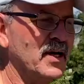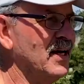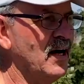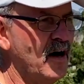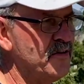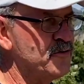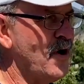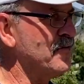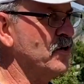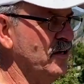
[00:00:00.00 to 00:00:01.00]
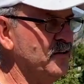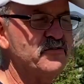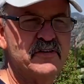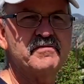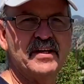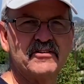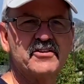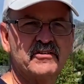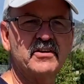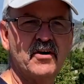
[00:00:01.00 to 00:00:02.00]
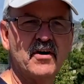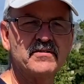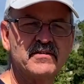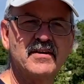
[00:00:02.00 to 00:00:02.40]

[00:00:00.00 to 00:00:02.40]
this stuff? On the driver, at least fifty to sixty yards.